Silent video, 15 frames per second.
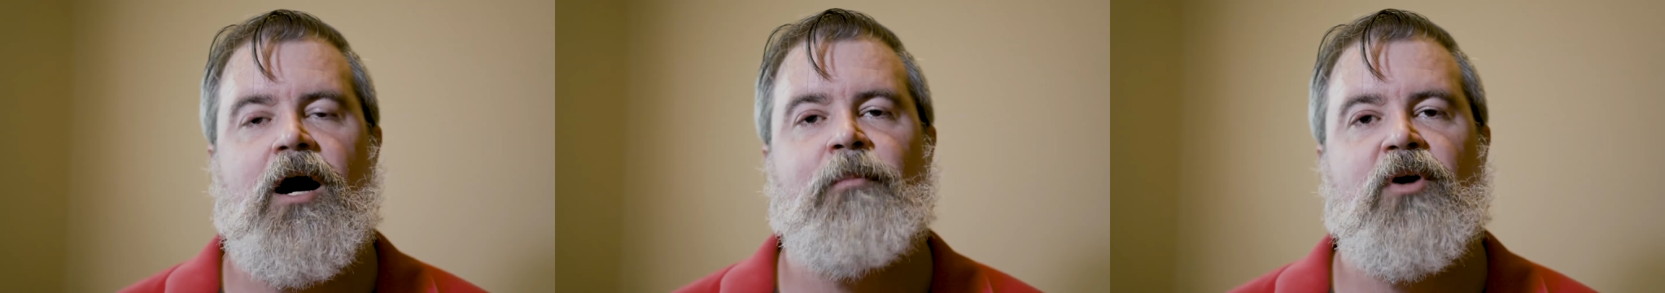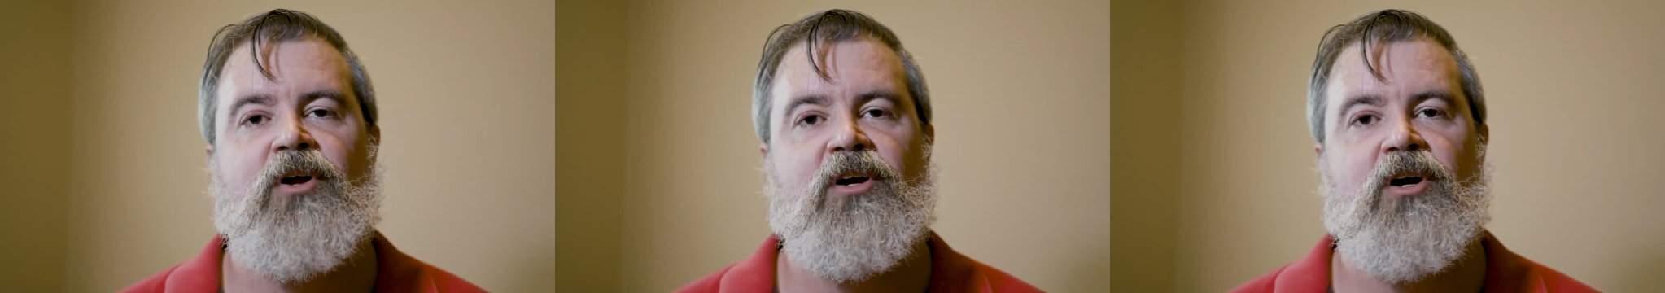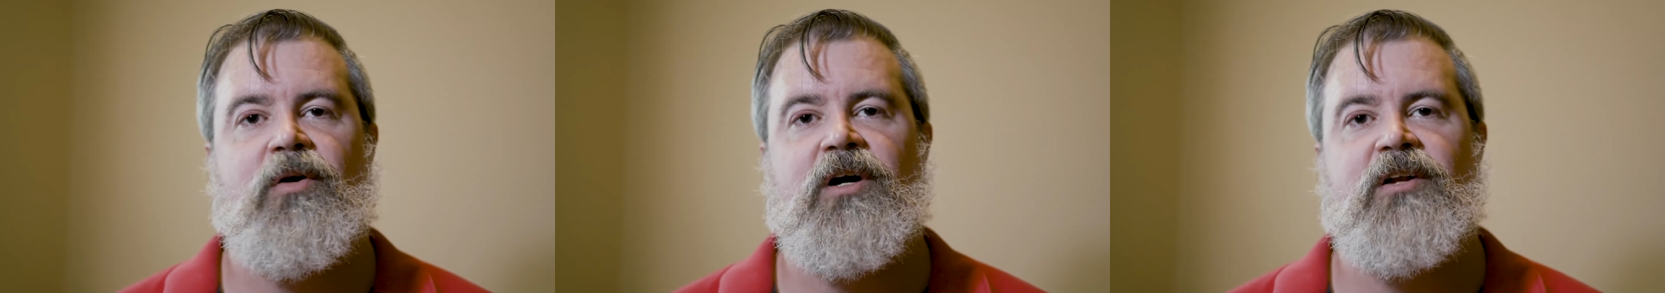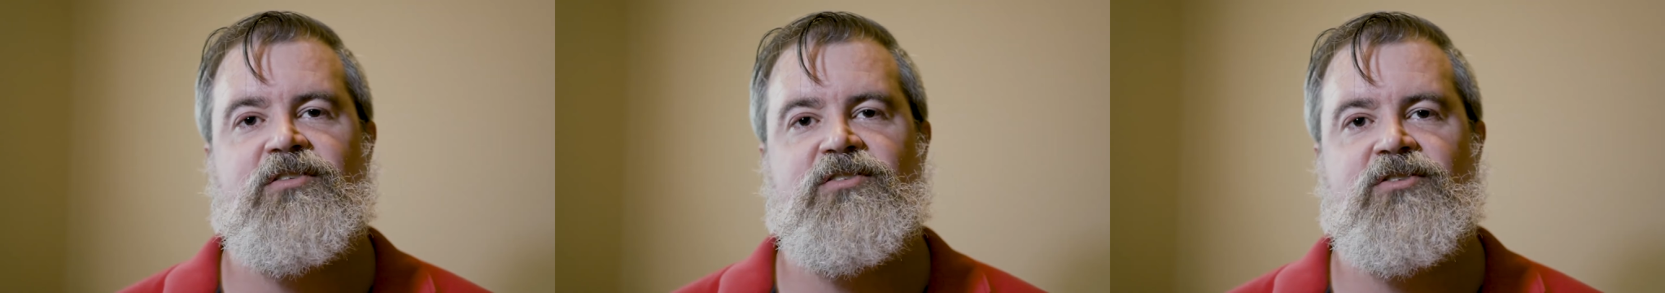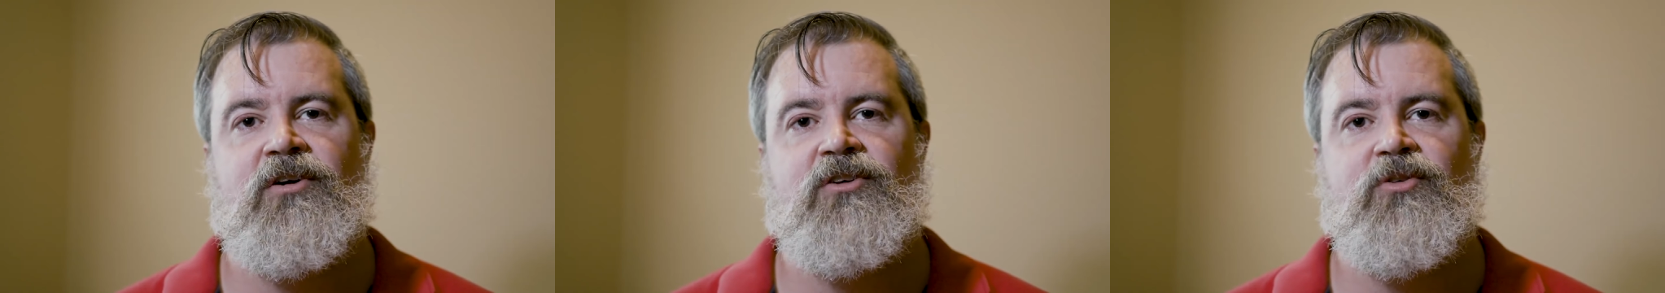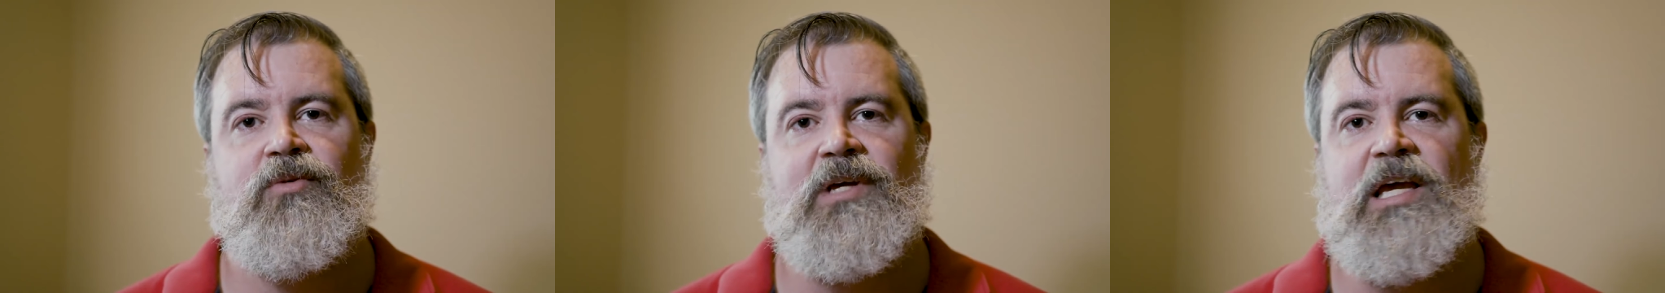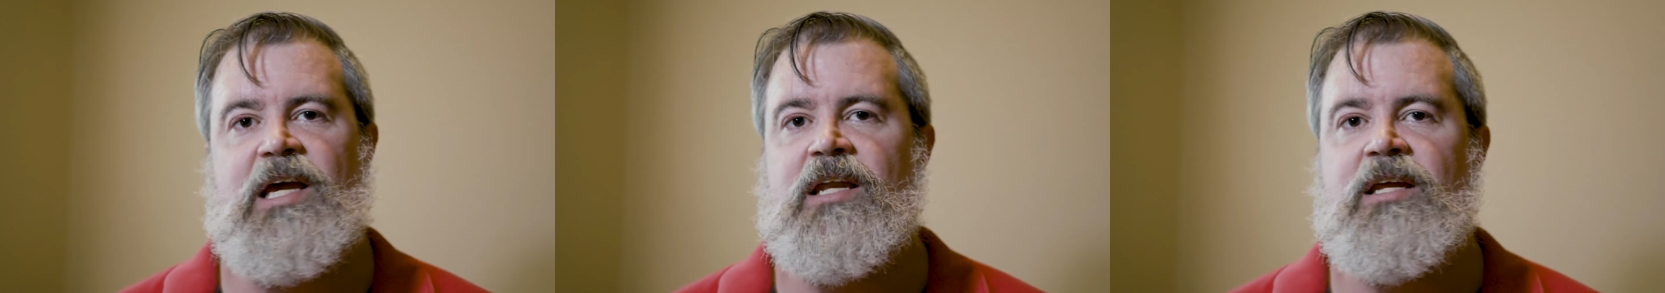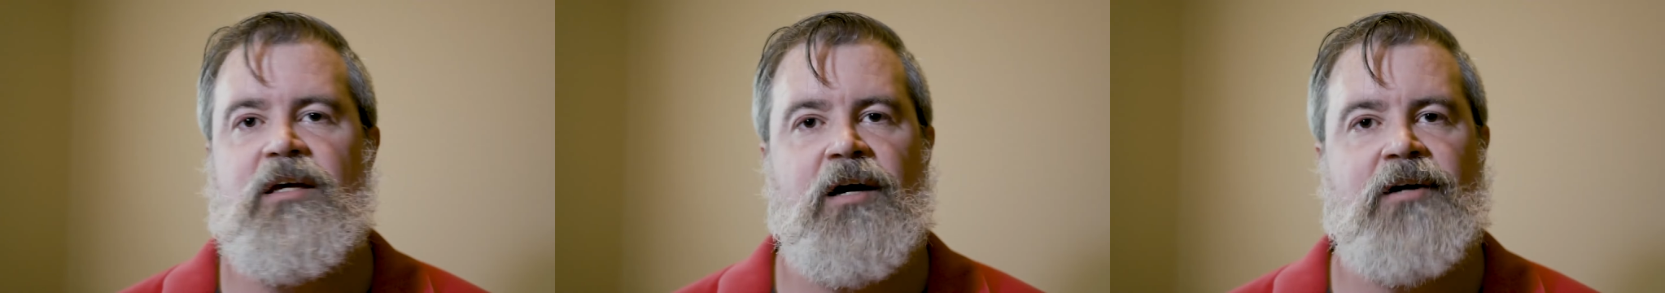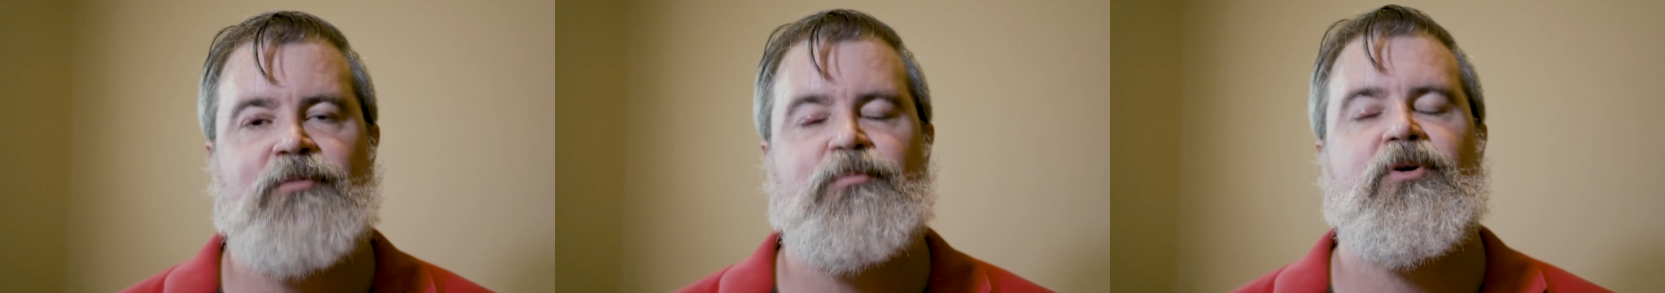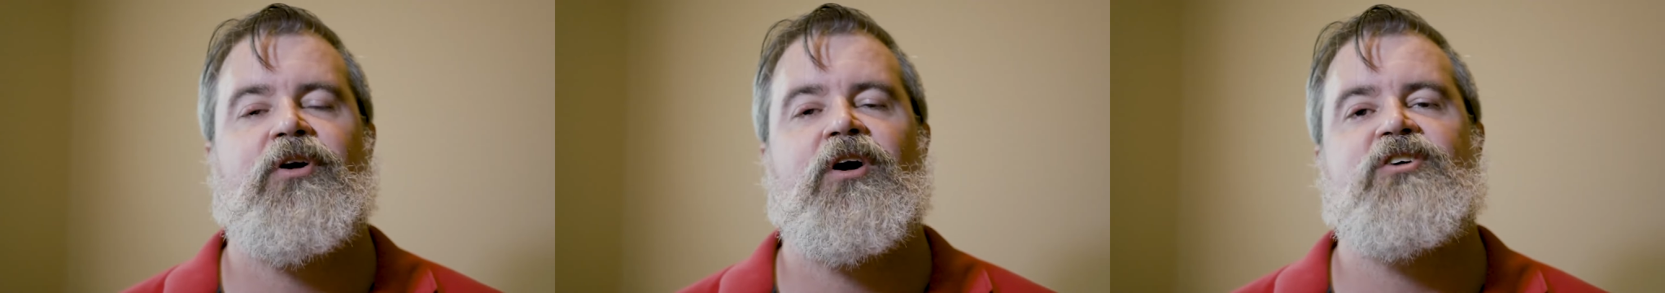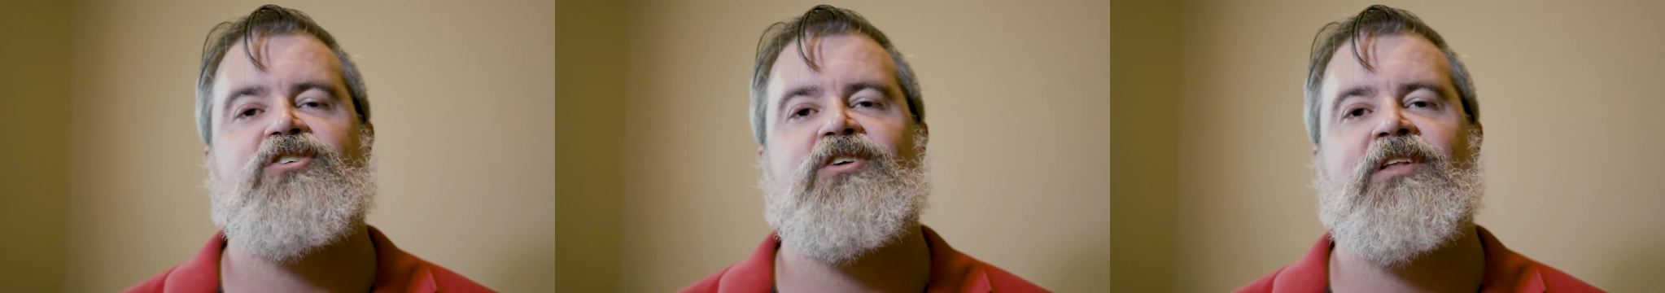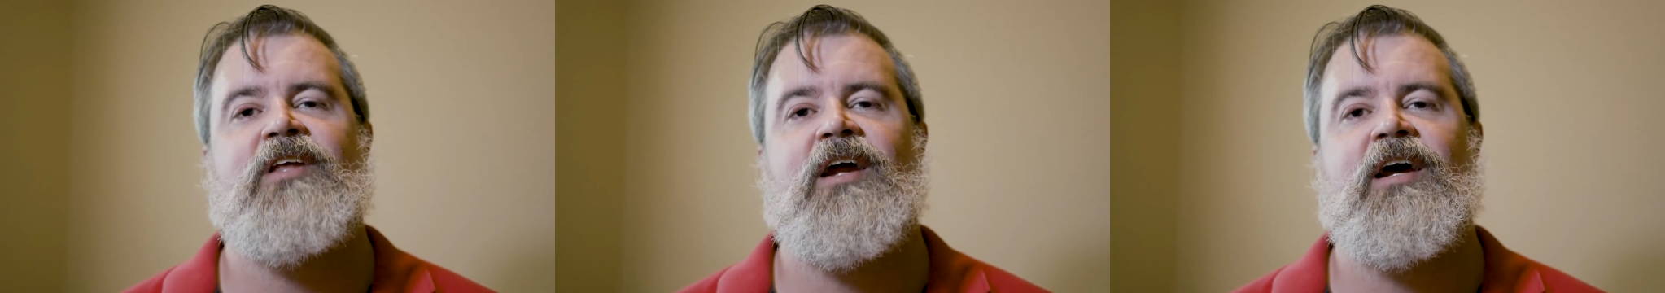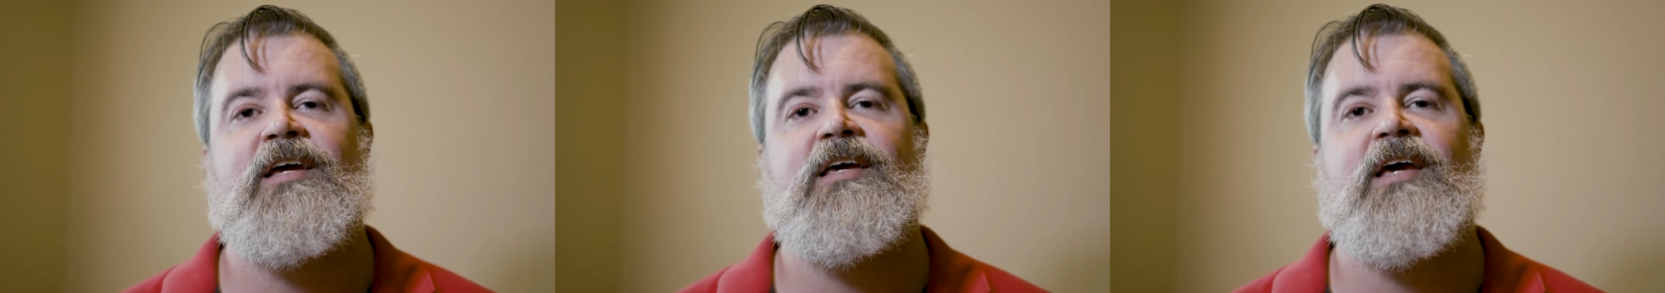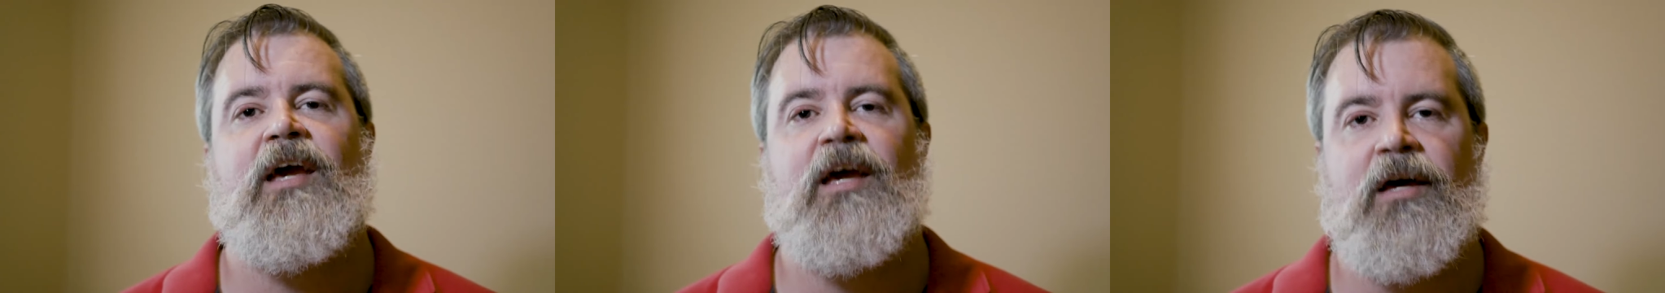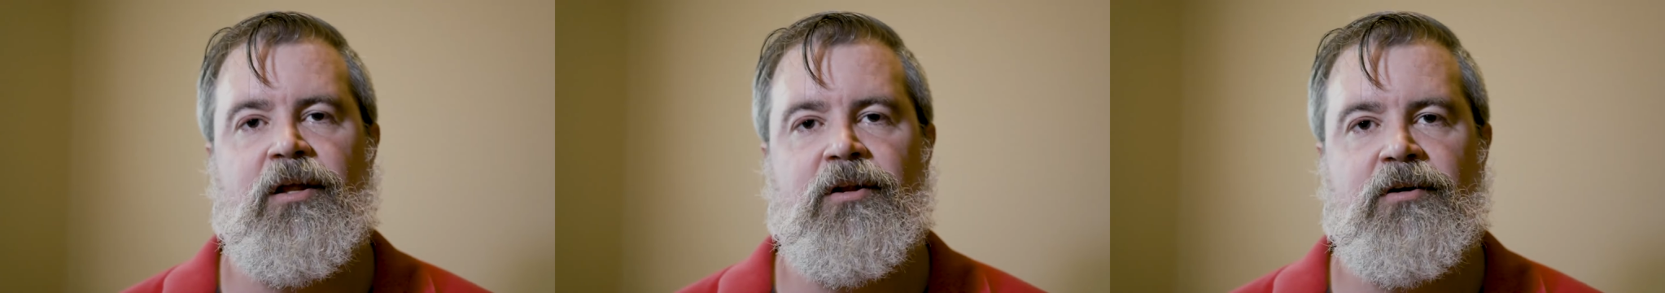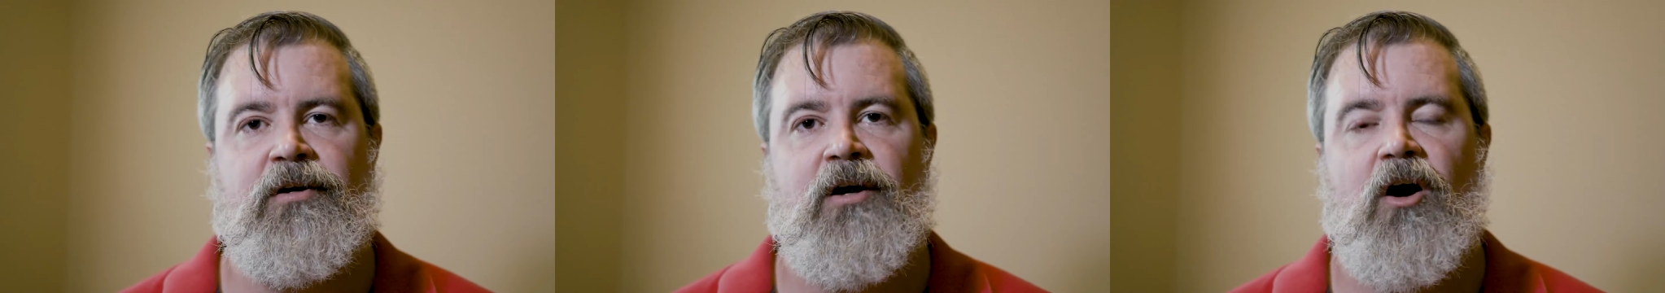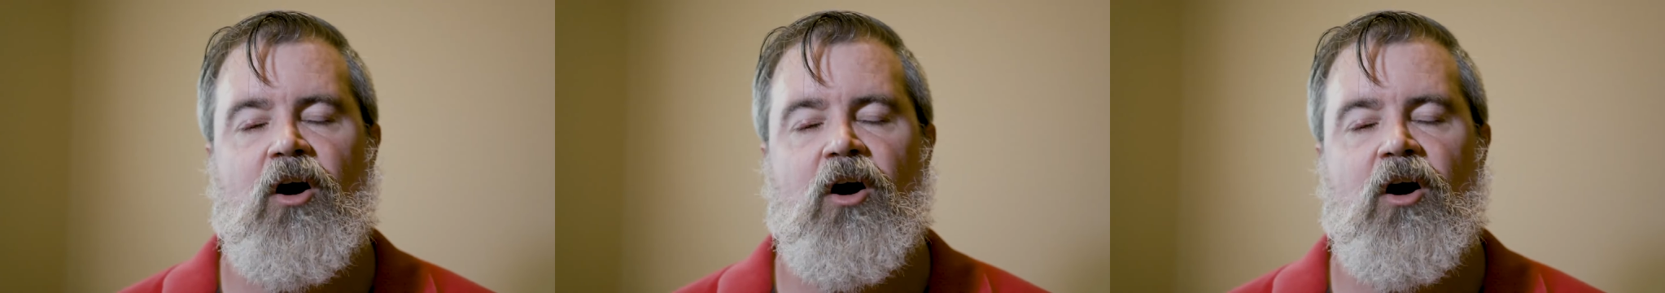I'm going to go ahead and start doing any kind of production that I can,